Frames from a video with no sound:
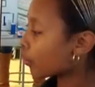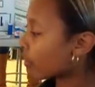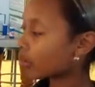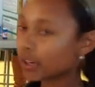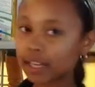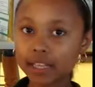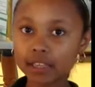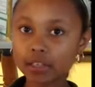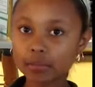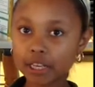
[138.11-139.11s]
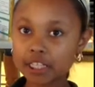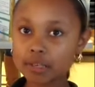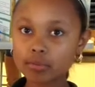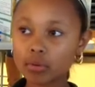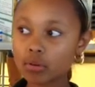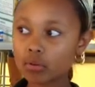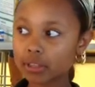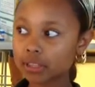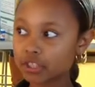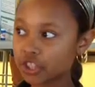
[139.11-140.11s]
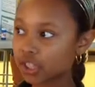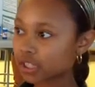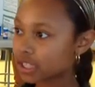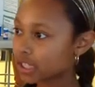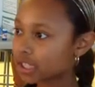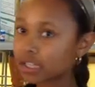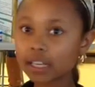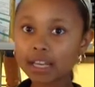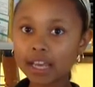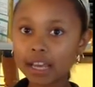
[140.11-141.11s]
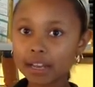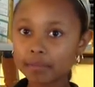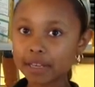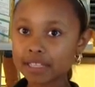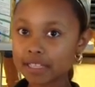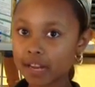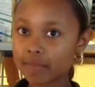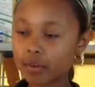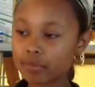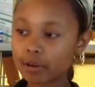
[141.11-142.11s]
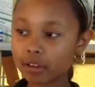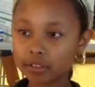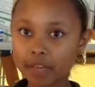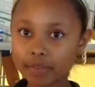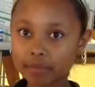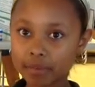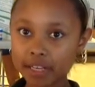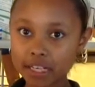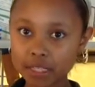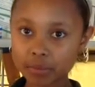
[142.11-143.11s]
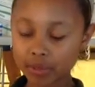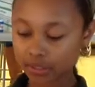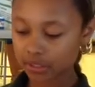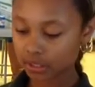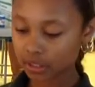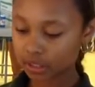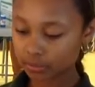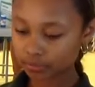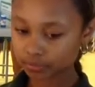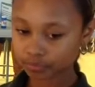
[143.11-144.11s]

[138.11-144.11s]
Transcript: pour it in the mixing bowl with the gelatin and mix that for about 11 minutes with the um,